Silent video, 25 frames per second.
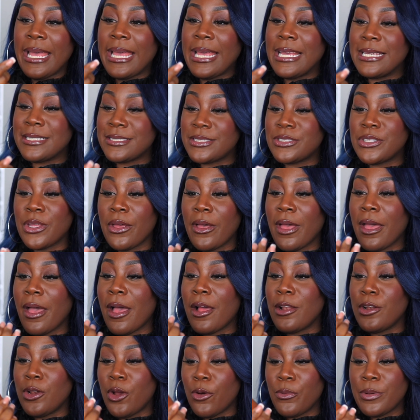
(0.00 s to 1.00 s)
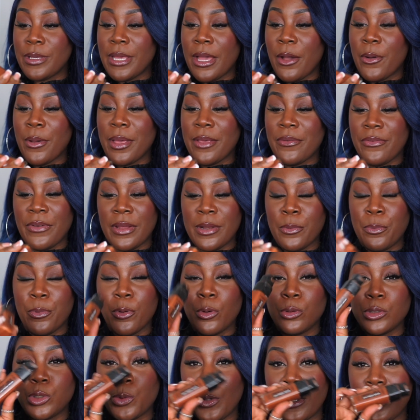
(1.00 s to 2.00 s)
is the L'Oreal
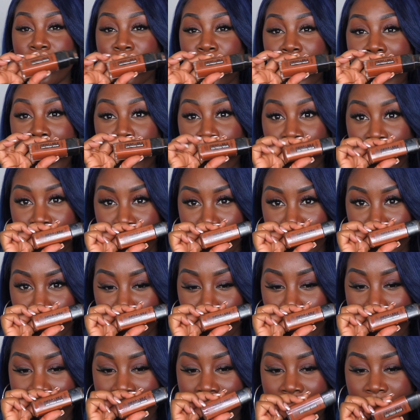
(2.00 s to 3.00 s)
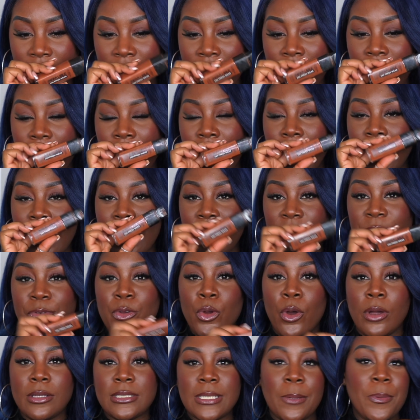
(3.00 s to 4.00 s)
Infallible 24-Hour Freshwear. If
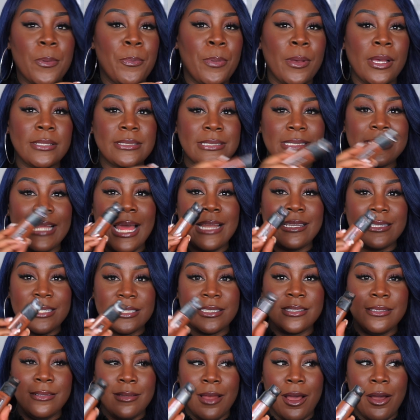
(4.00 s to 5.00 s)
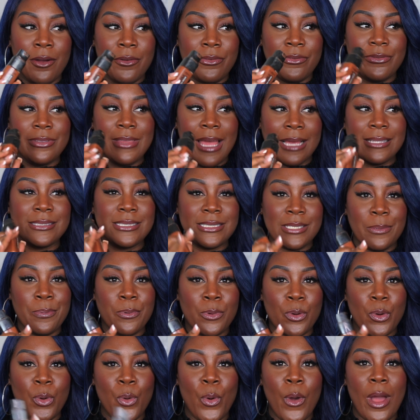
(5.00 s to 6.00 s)
you're a type of person that just love that
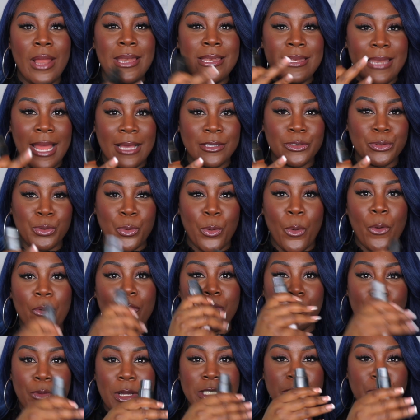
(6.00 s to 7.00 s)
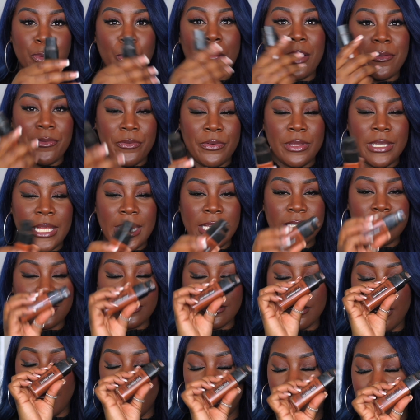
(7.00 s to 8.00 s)
typical natural freshwear
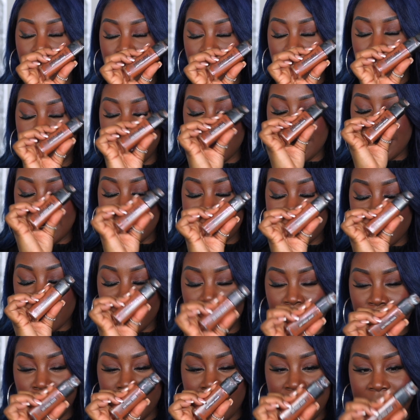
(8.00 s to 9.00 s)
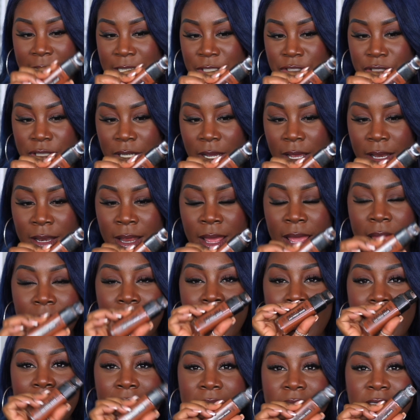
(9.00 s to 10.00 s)
finish, this foundation,
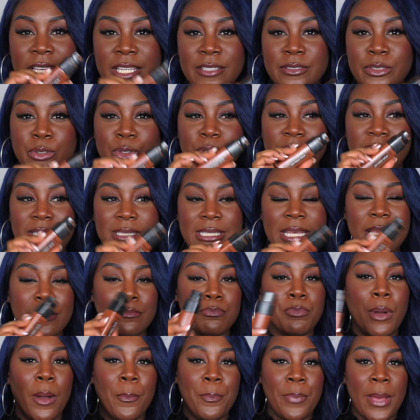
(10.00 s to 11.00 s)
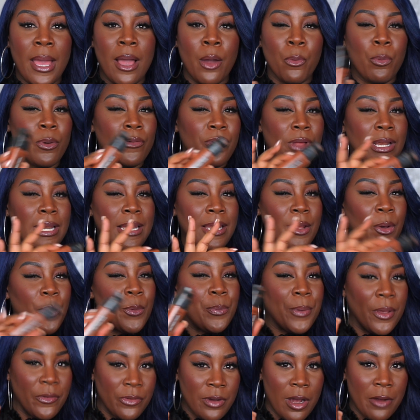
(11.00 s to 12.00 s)
it gives you skin but better with a little
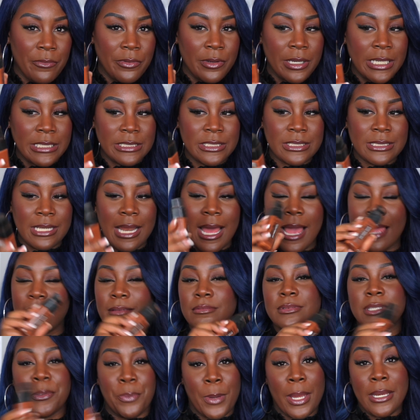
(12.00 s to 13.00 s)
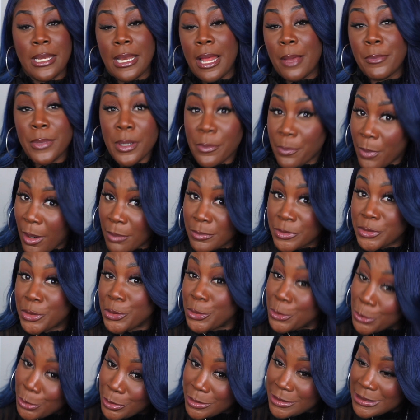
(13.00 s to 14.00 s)
bit of coverage, like depending how many pumps you
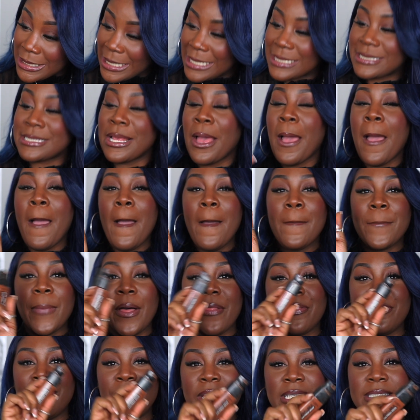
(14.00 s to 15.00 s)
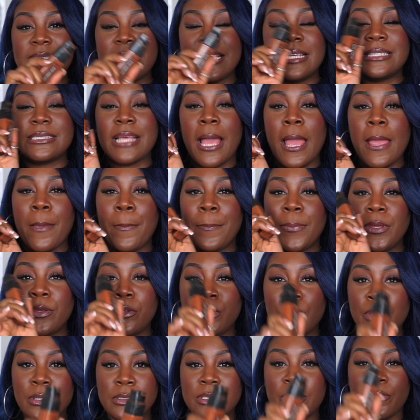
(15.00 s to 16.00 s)
use this. But this is a
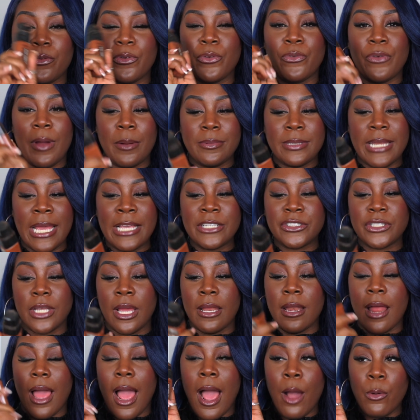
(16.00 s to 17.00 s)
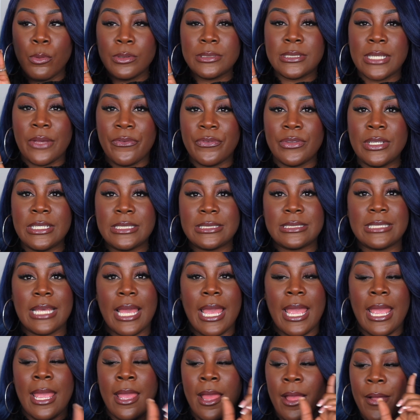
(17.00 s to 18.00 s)
beautiful foundation. I would definitely
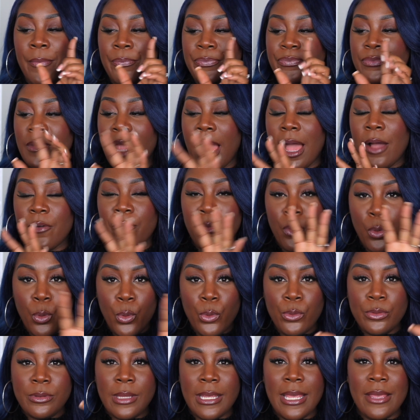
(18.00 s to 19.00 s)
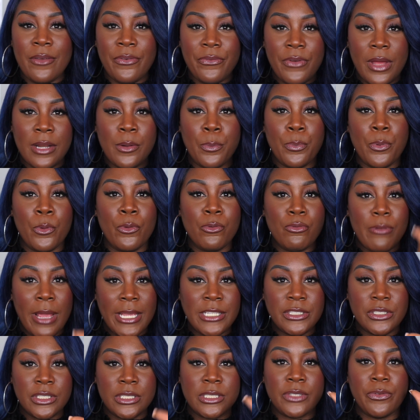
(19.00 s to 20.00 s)
say out of all the Infallible
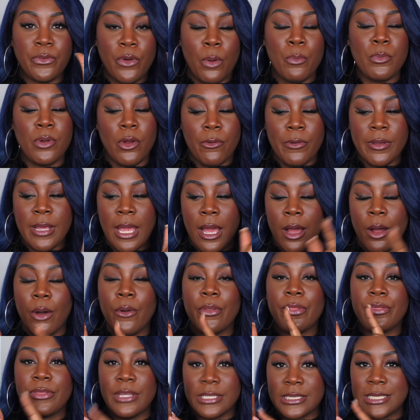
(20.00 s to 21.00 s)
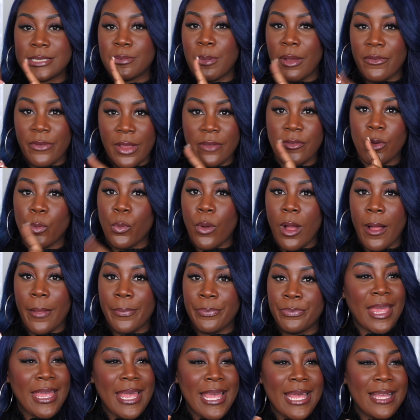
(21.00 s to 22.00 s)
ranges from L'Oreal, this is my favorite
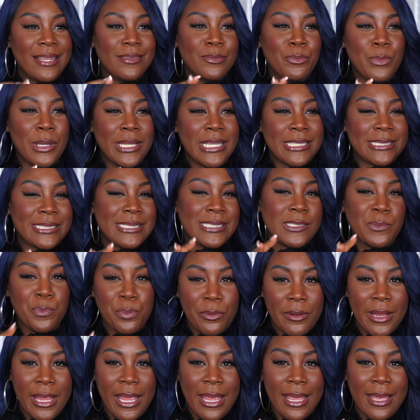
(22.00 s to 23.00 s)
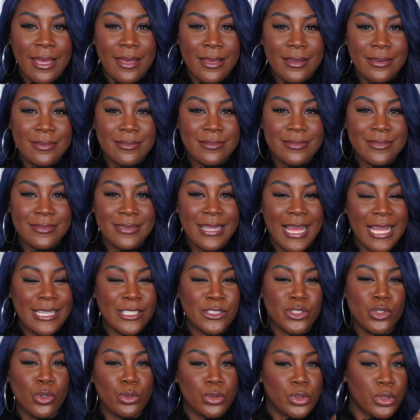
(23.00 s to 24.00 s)
one. When it's spring and
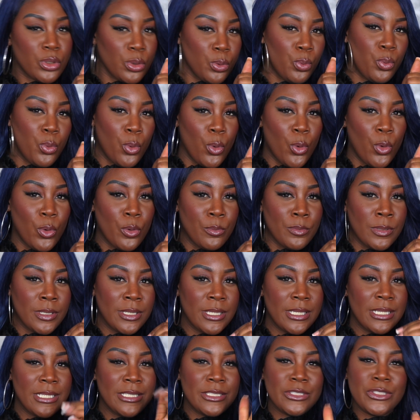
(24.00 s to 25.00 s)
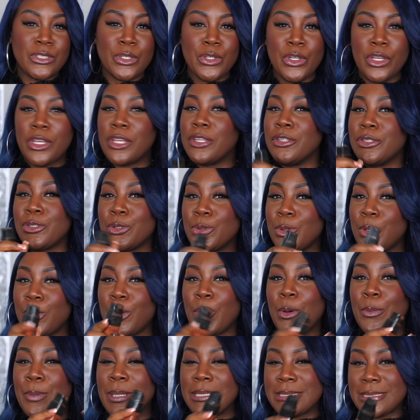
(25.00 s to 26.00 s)
it's not too warm, so you can do a
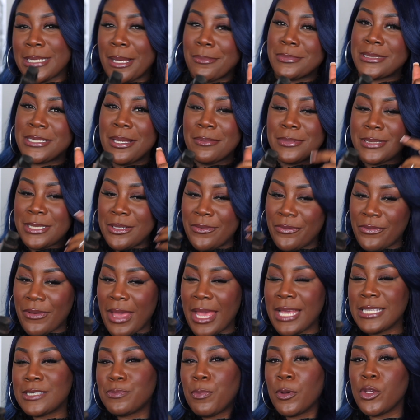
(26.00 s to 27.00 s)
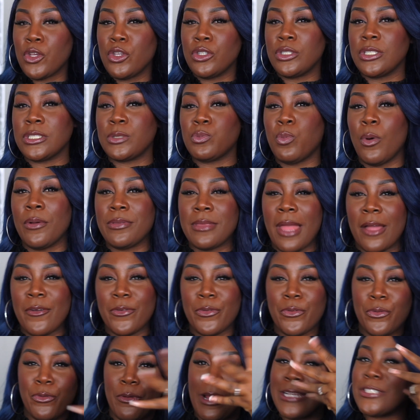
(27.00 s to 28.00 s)
little bit of something to the face, but you just want that
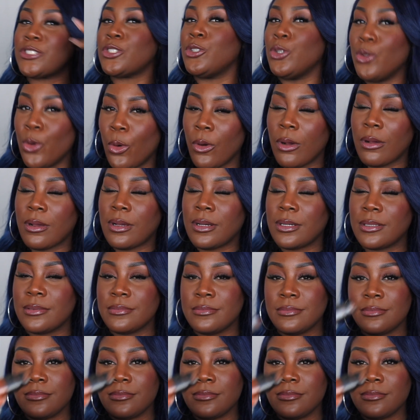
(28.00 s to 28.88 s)
fresh look,